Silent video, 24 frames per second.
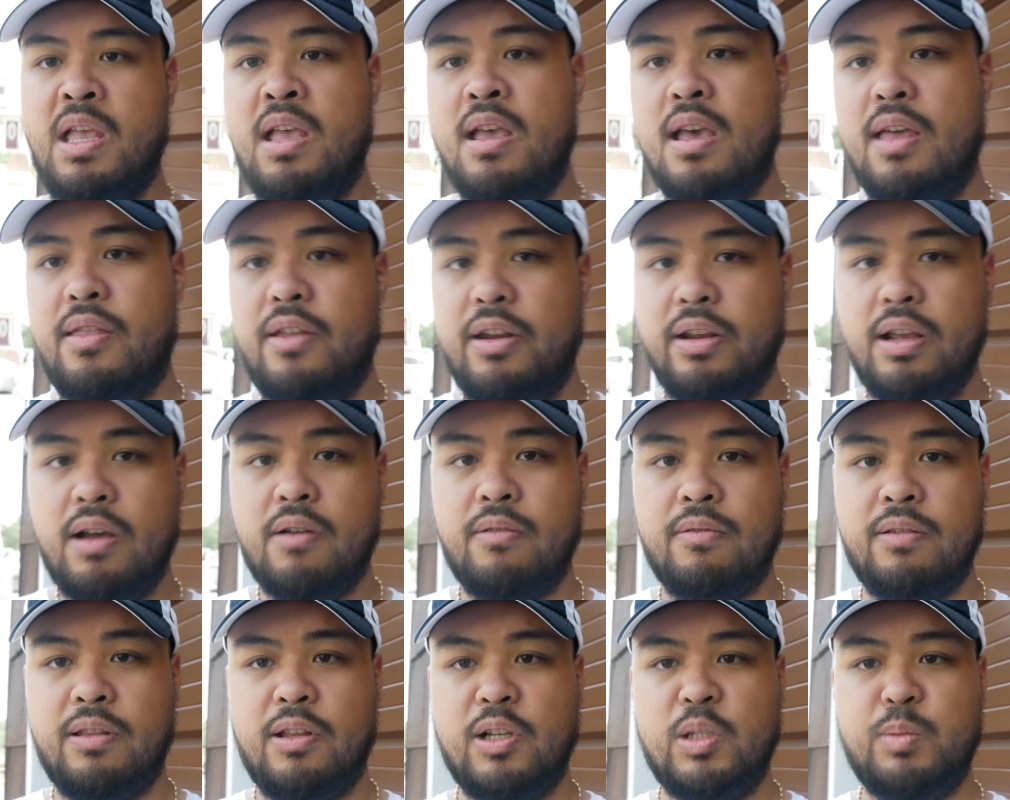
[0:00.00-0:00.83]
And there you go,
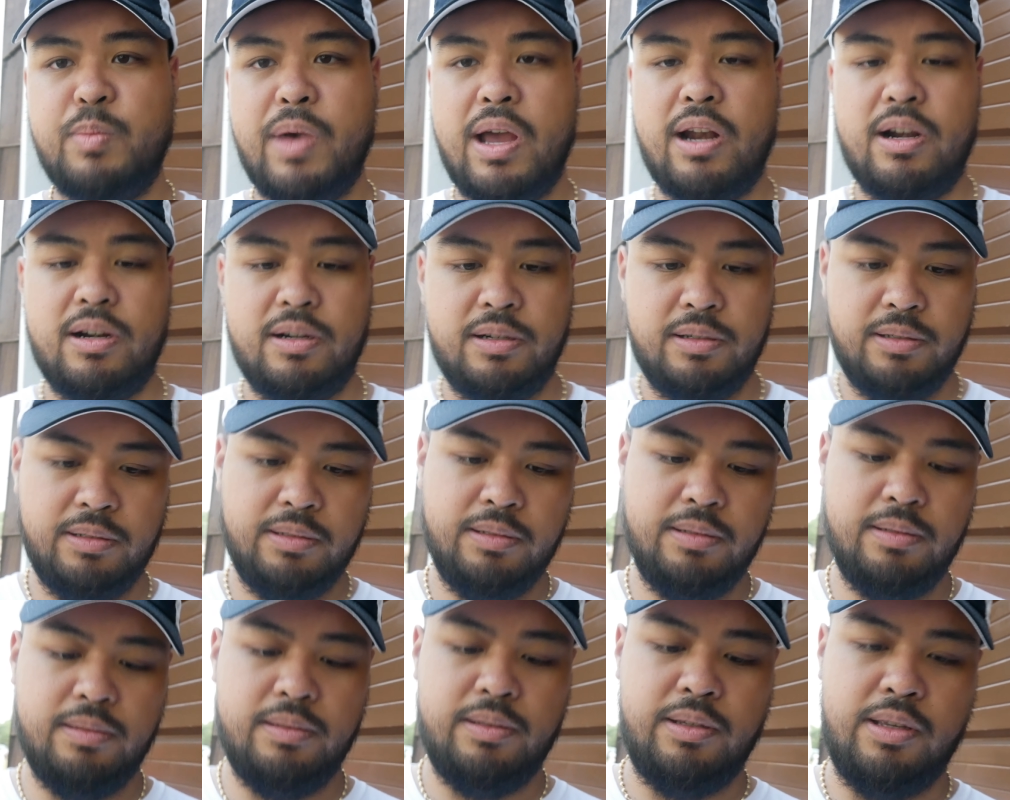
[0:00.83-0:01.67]
it looks better,
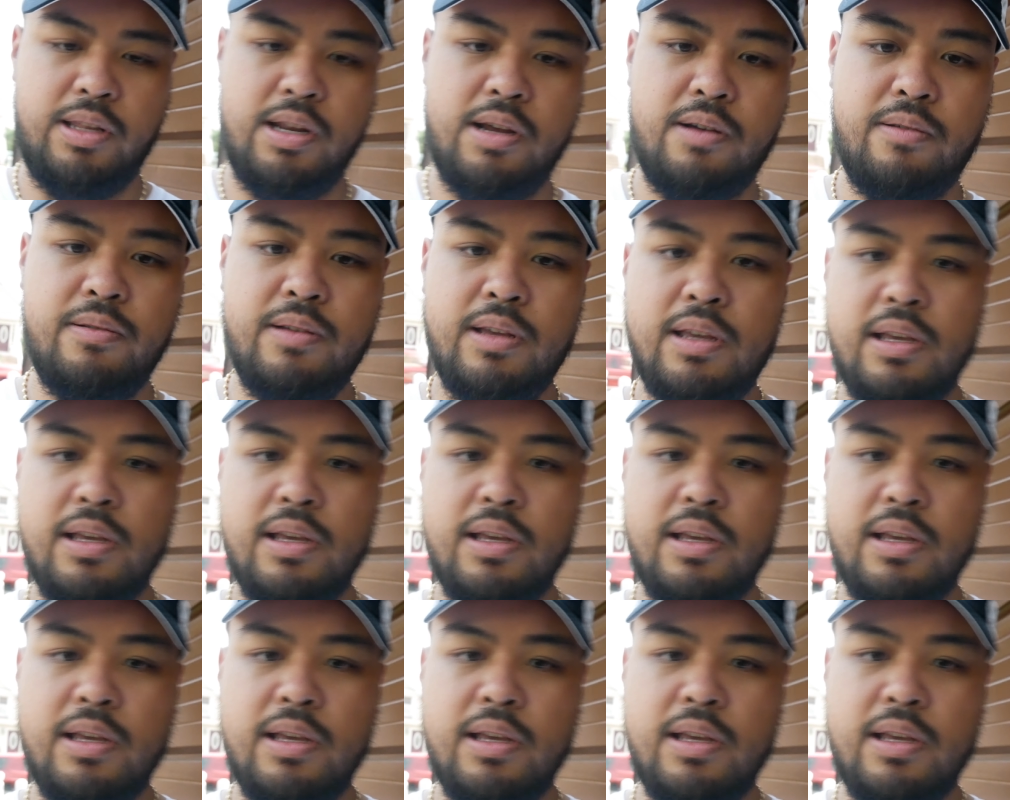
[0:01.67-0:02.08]
you know?